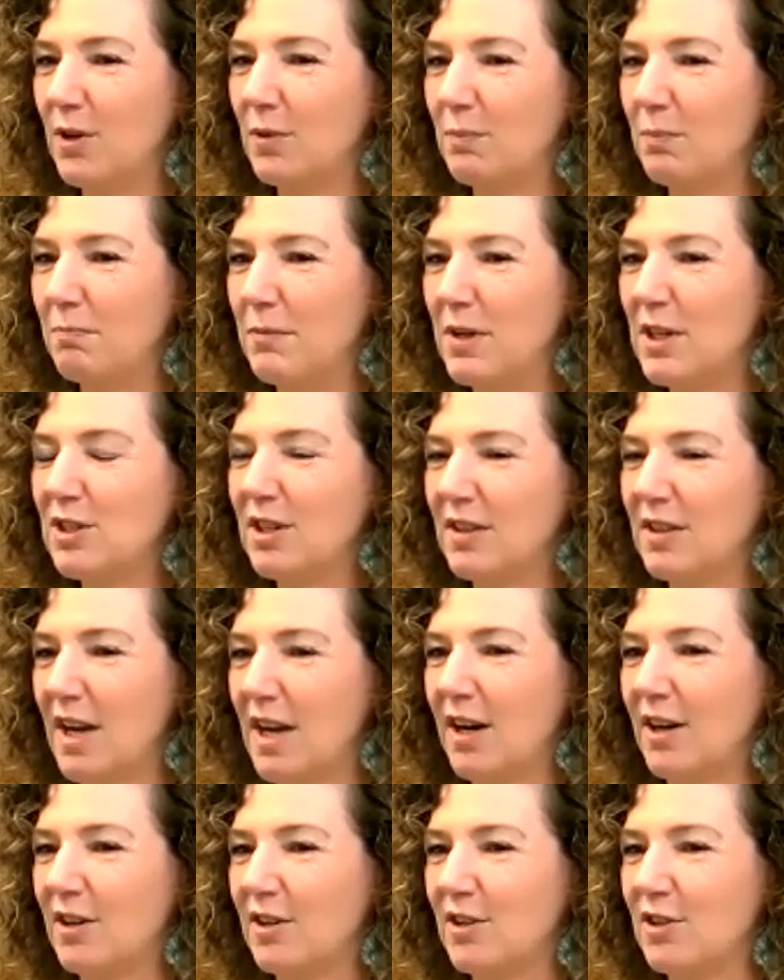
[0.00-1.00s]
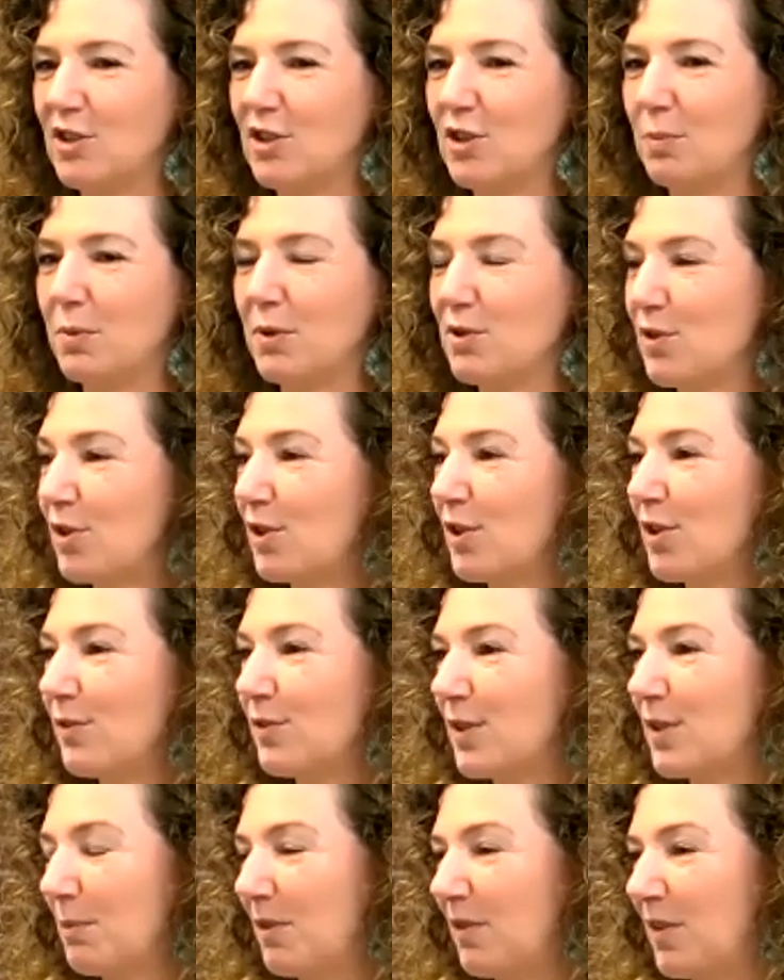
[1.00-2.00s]
mission there is to preserve
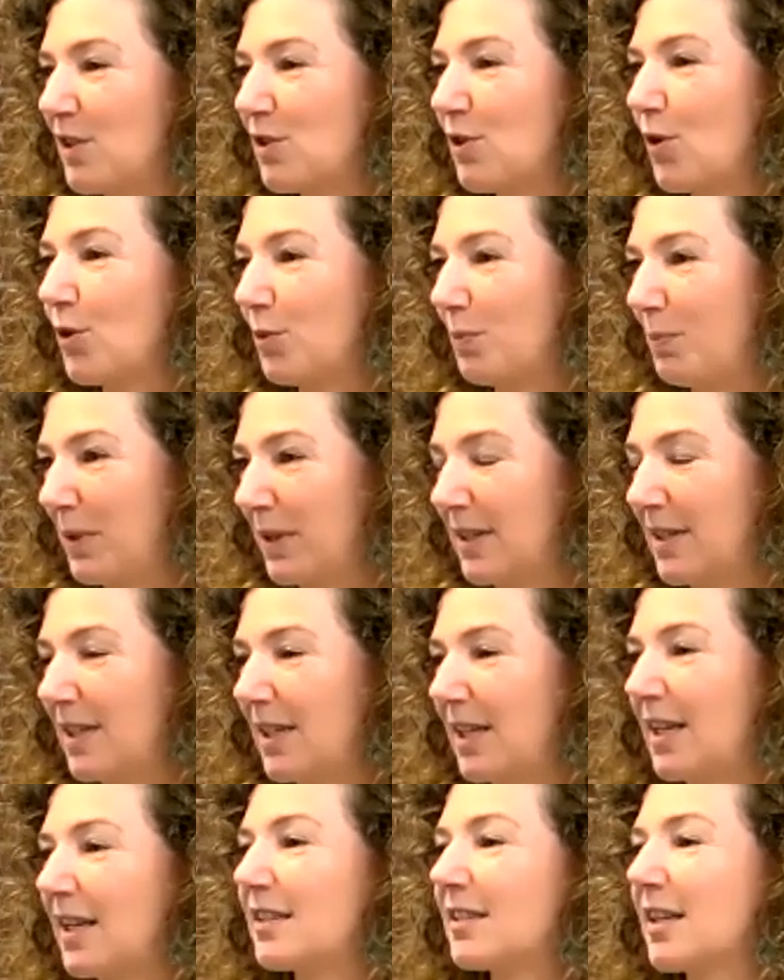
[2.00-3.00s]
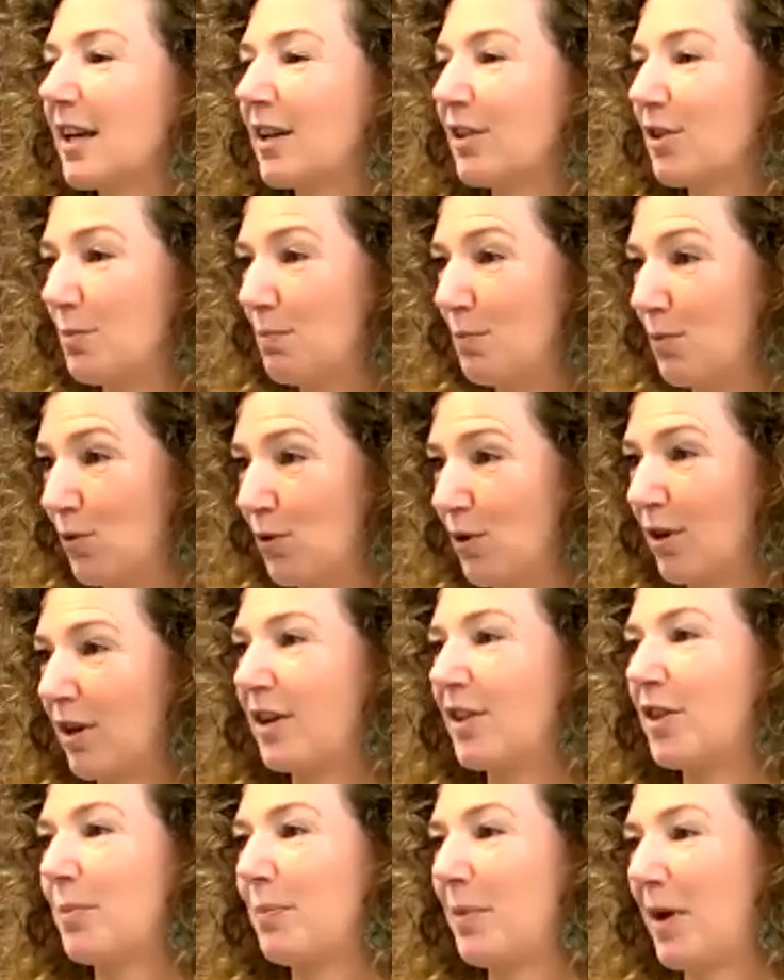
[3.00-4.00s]
some of these old buildings like the Moore
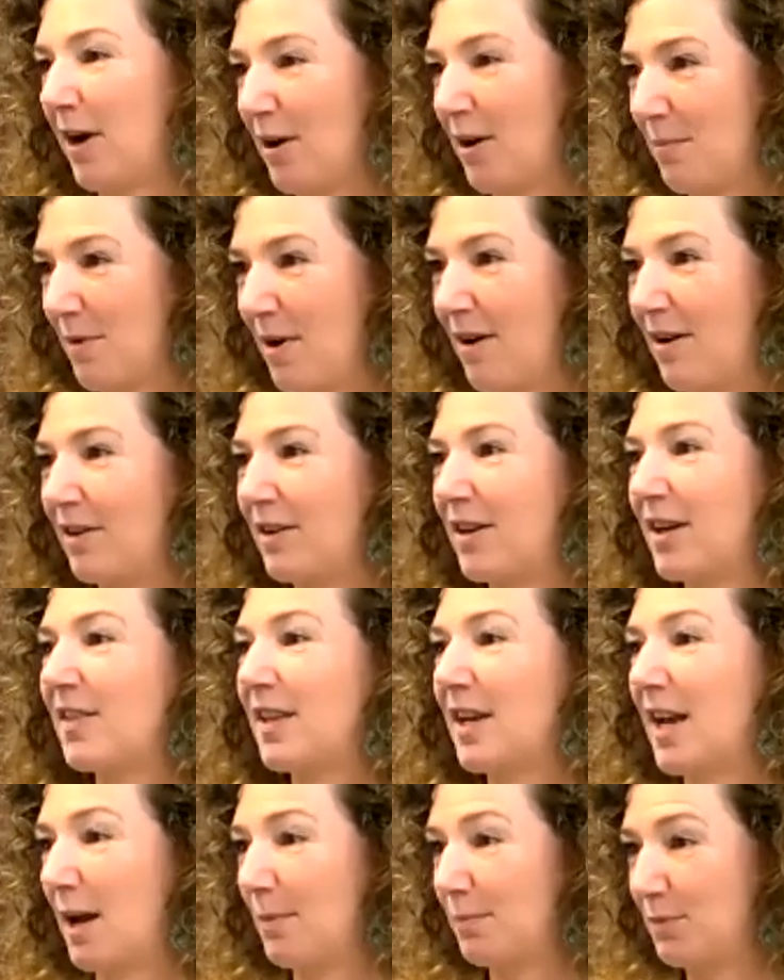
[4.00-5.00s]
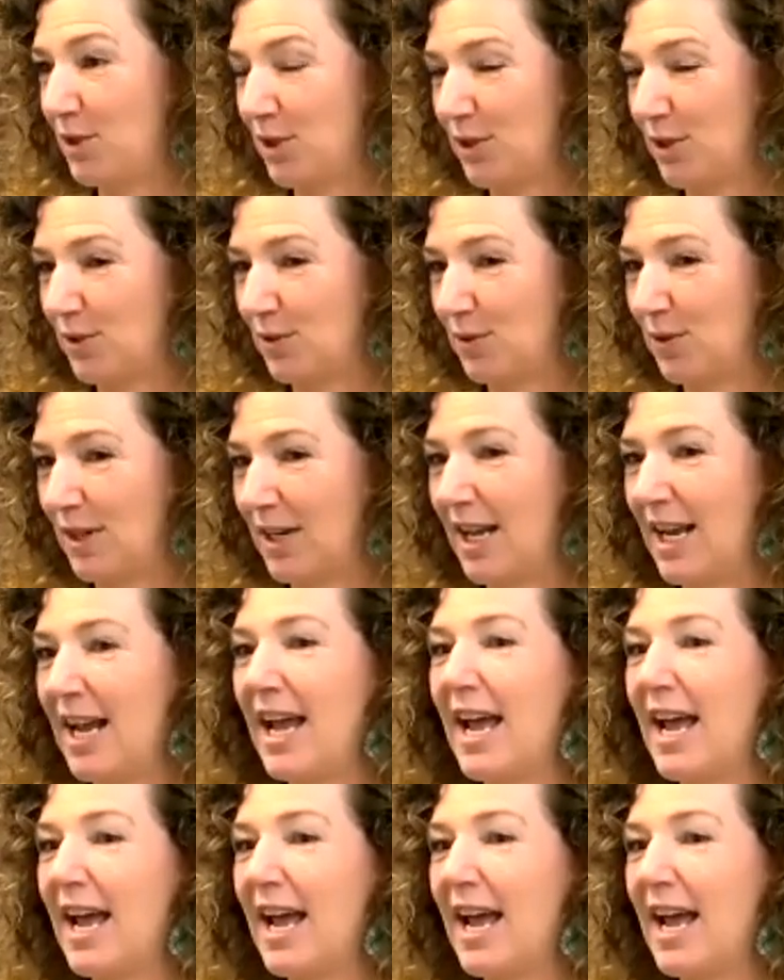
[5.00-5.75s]
and the Paramount and the Neptune